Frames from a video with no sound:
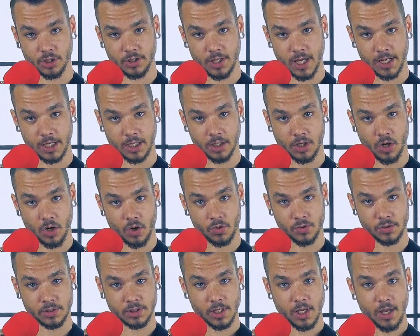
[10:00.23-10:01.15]
that it
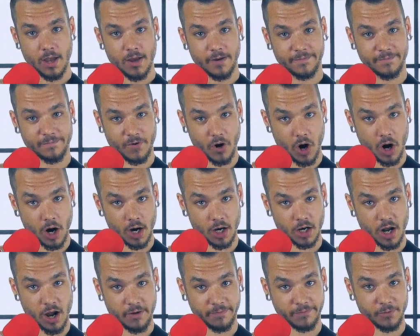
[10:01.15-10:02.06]
goes far
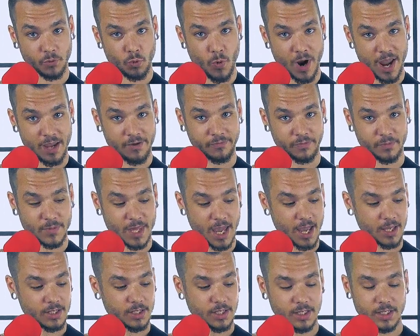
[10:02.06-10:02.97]
enough away from
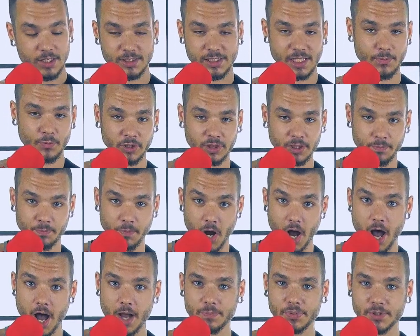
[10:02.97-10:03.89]
that. Same the
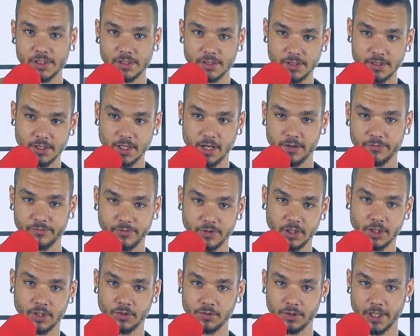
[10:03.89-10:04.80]
pops and stuff, you
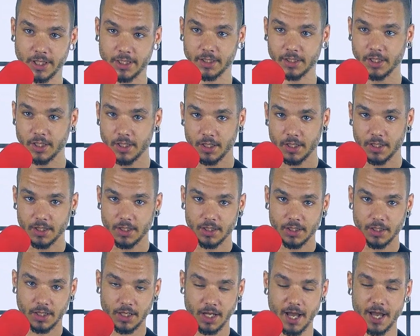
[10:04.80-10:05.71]
know, like
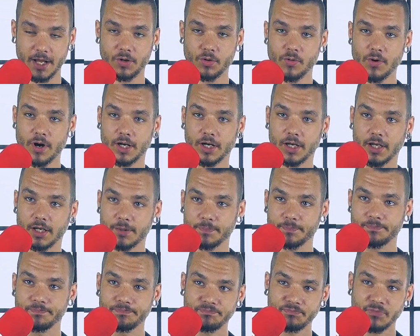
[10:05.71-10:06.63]
I don't want
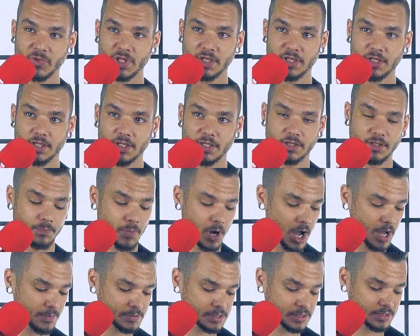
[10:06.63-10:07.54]
to, the
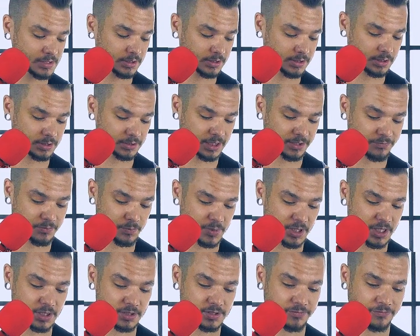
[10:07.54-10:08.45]
pops is a little different
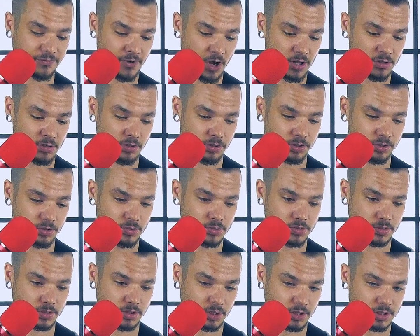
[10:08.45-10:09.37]
because
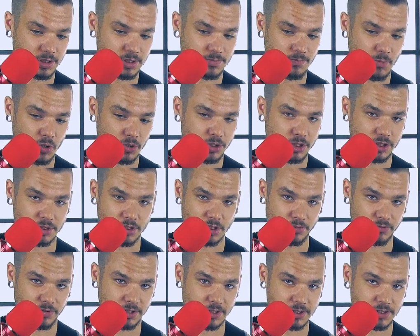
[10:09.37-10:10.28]
follow-throughs with all these motions
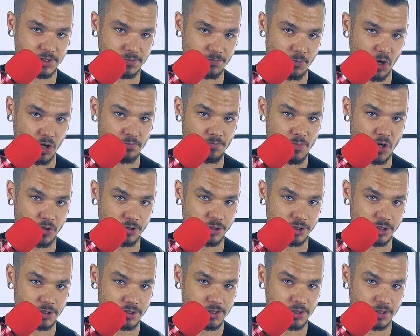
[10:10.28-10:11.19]
are really small
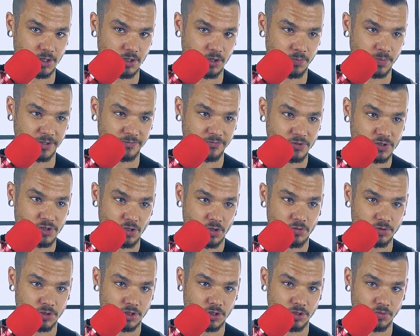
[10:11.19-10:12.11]
motions, you know, but if you
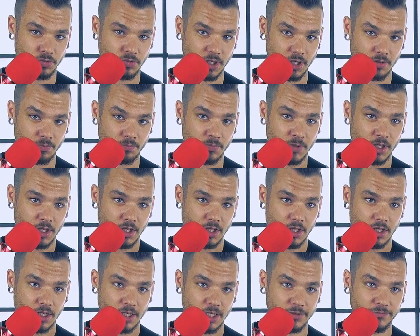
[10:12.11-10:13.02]
don't do them,
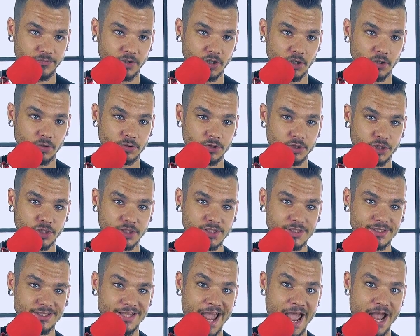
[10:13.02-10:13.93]
if you don't
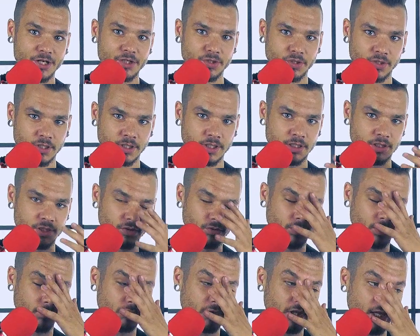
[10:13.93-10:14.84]
just naturally do
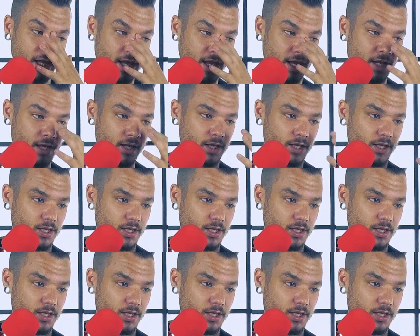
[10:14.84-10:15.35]
them, they